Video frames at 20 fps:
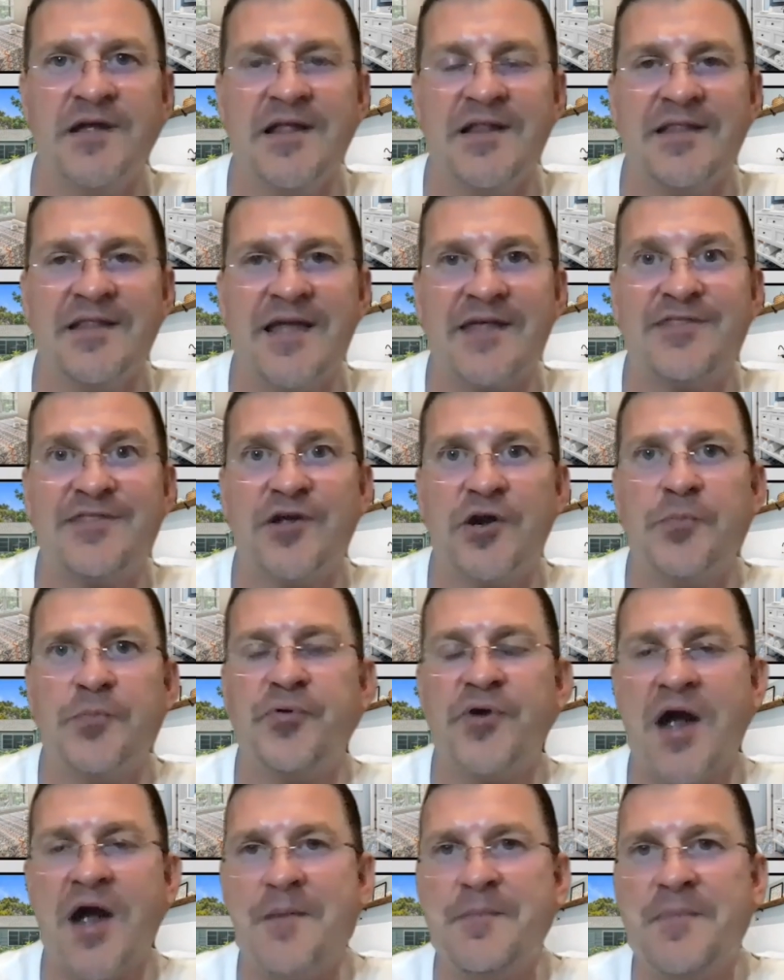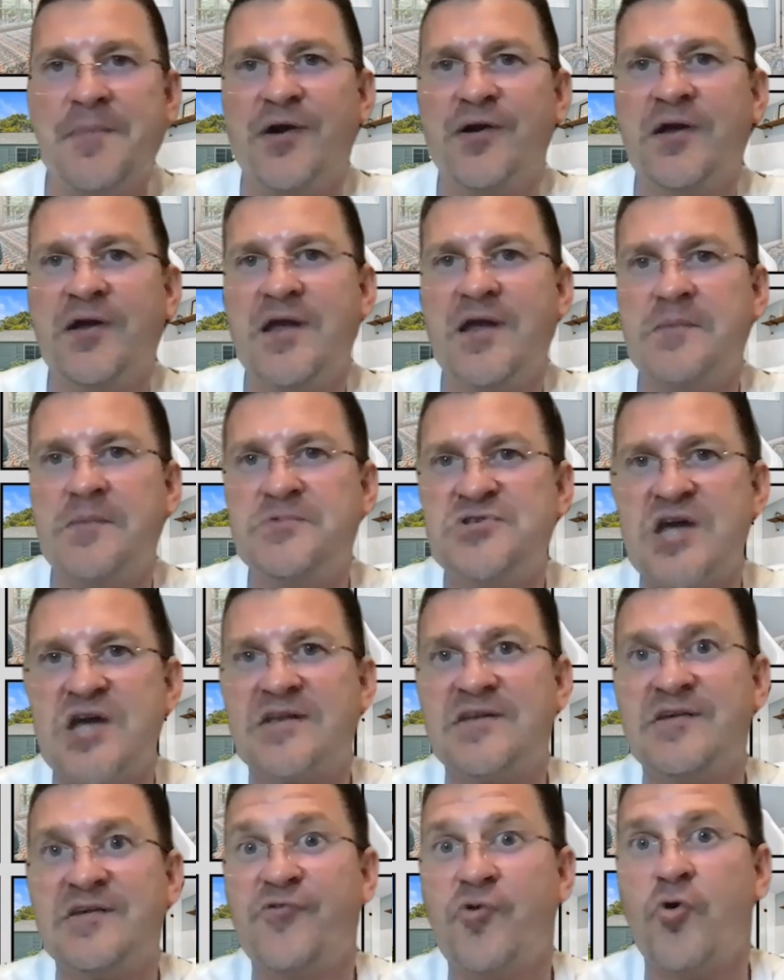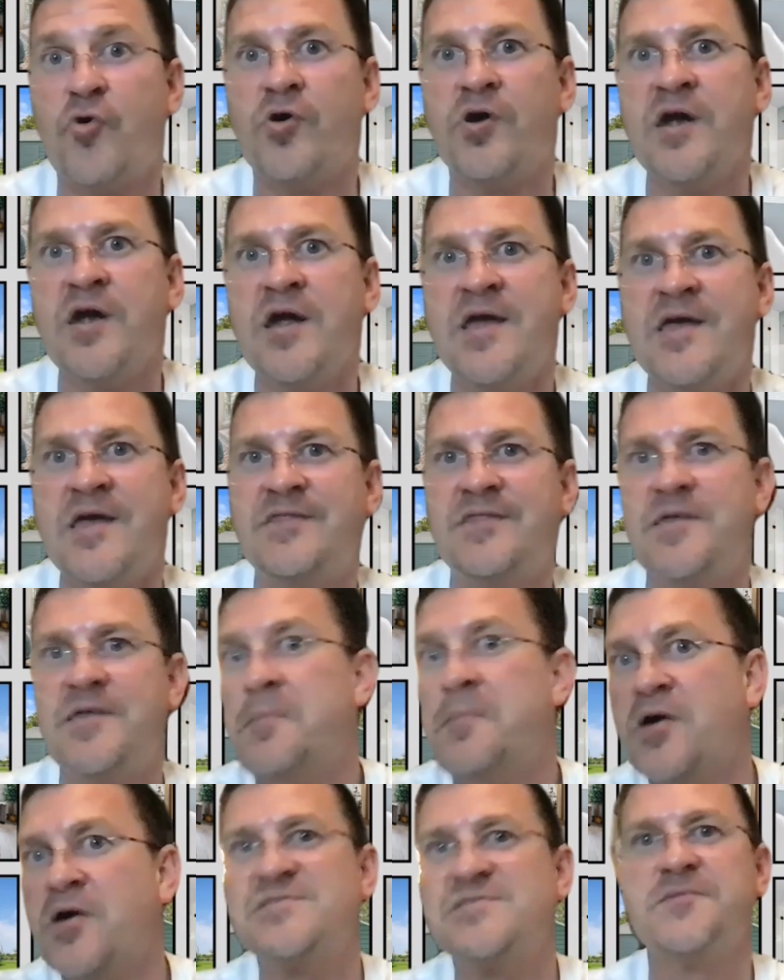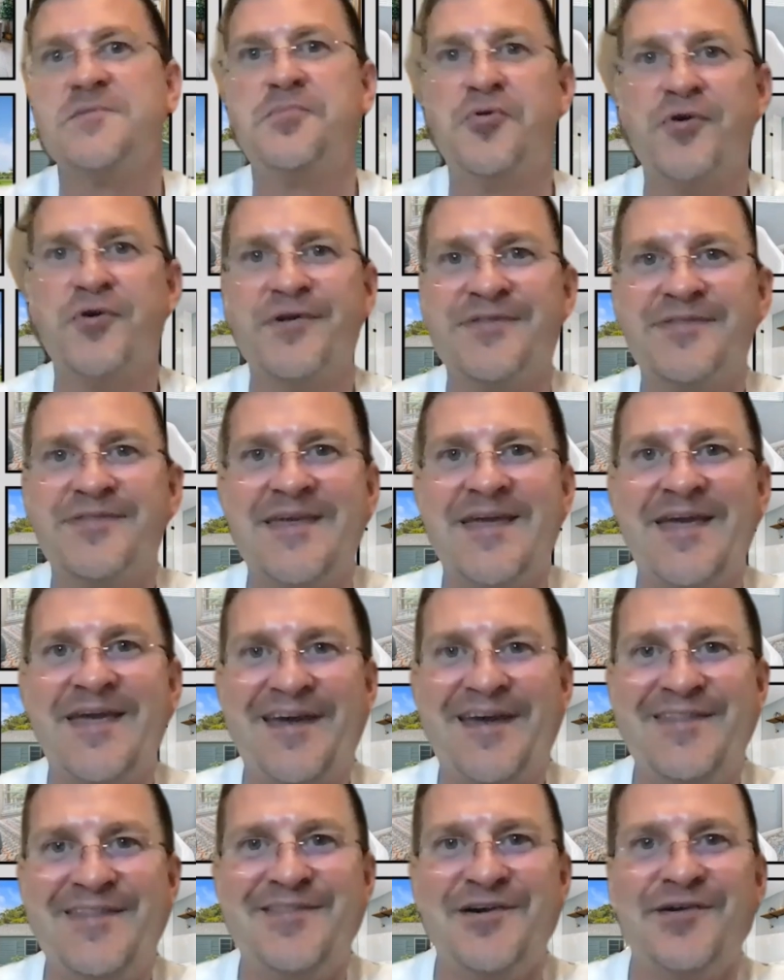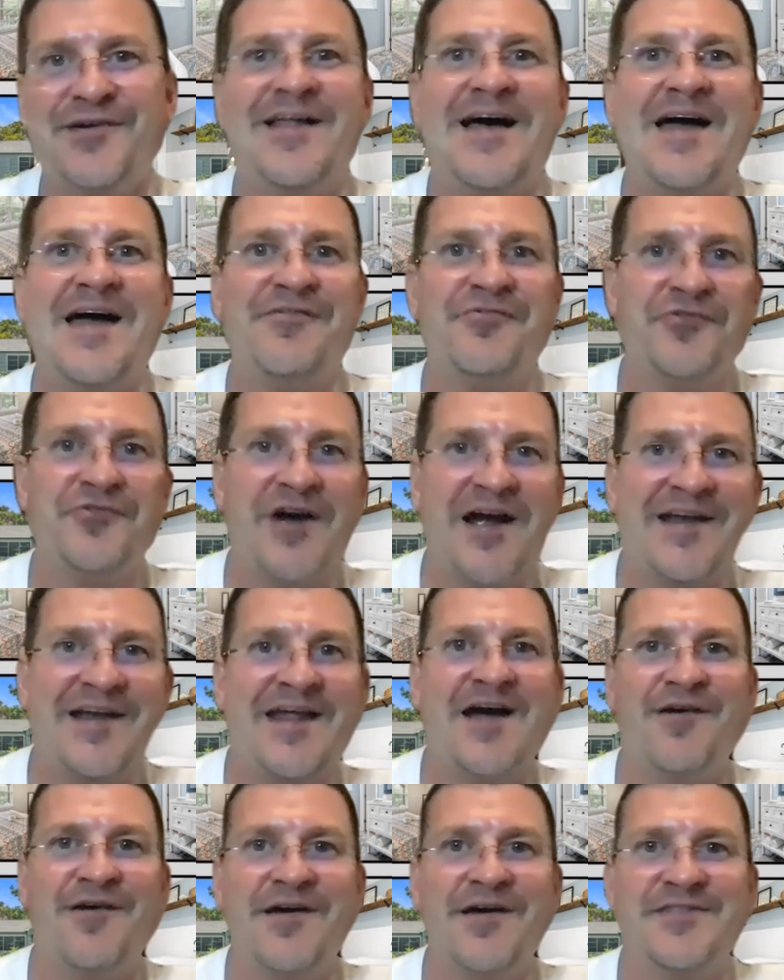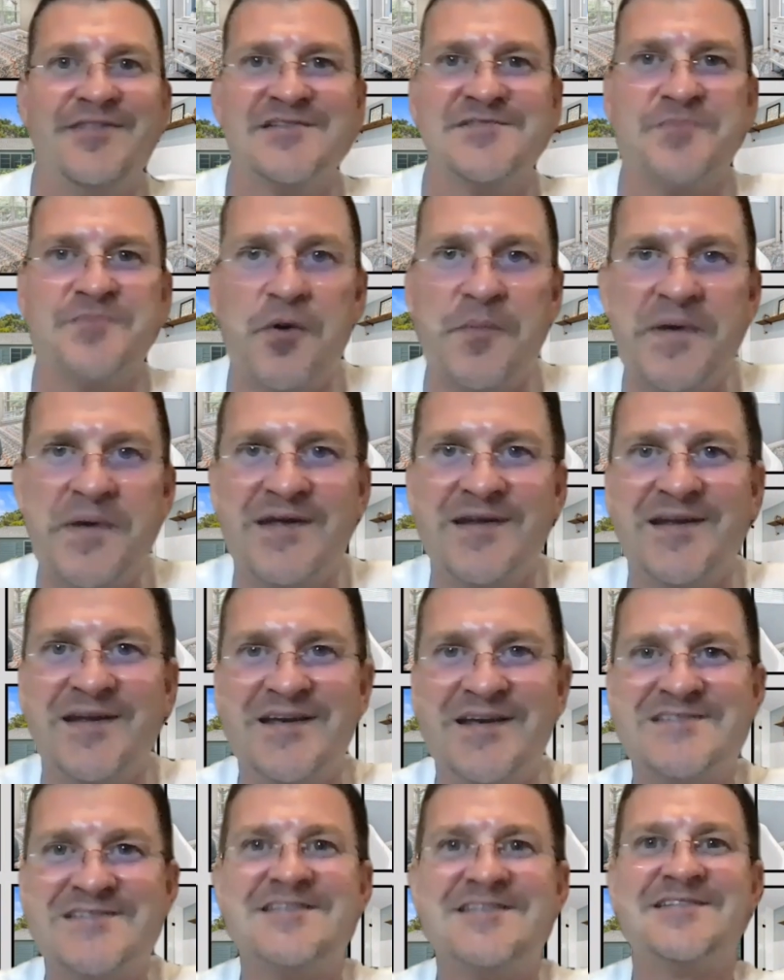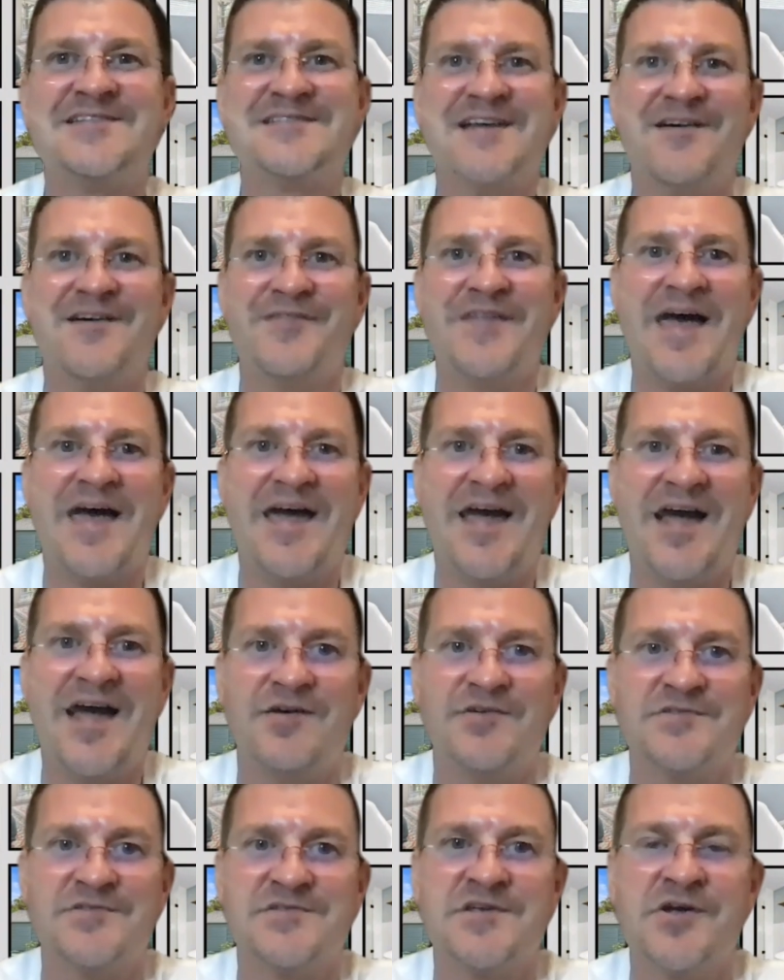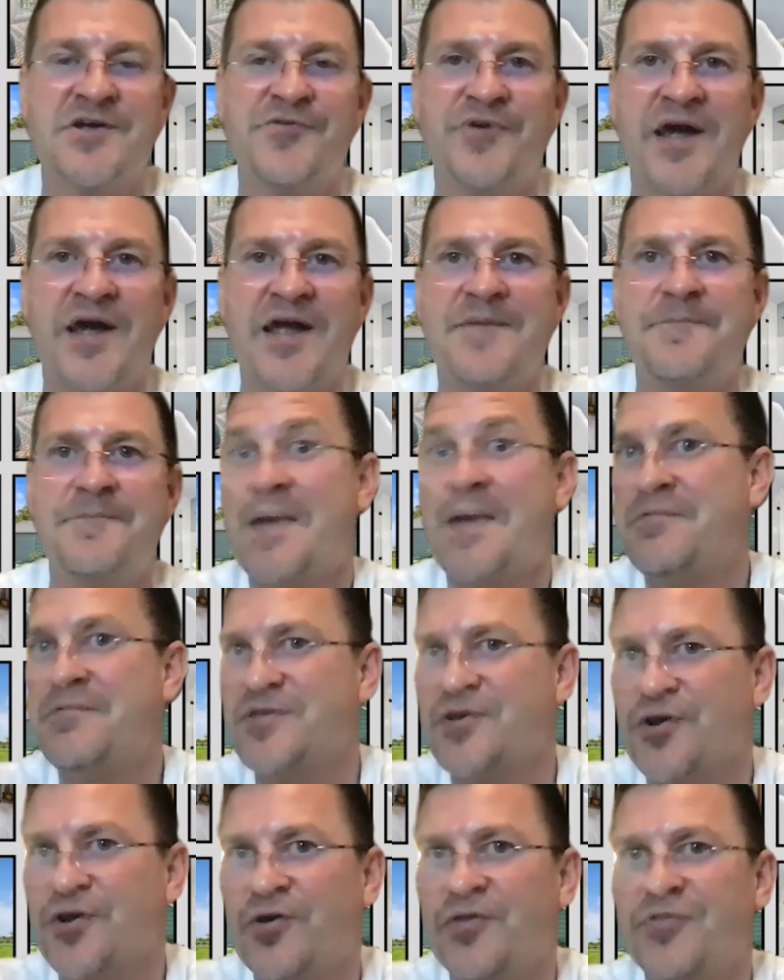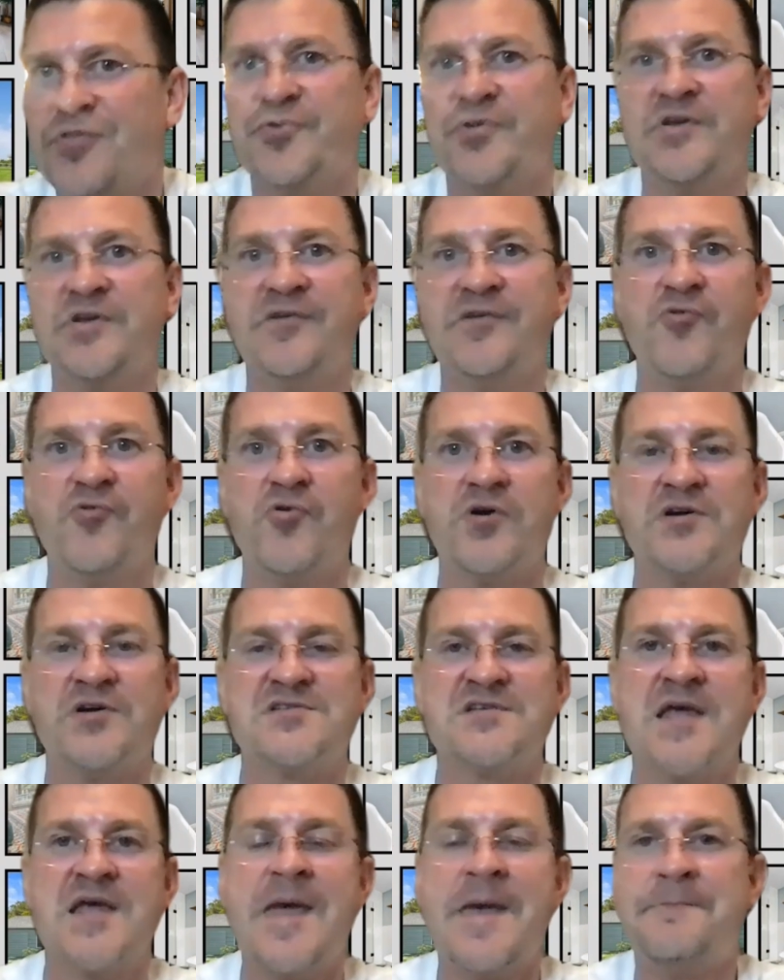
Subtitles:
Like their primary objective or the most important thing in their life right now at this moment is to sell that house, right? Maybe they're going through a divorce.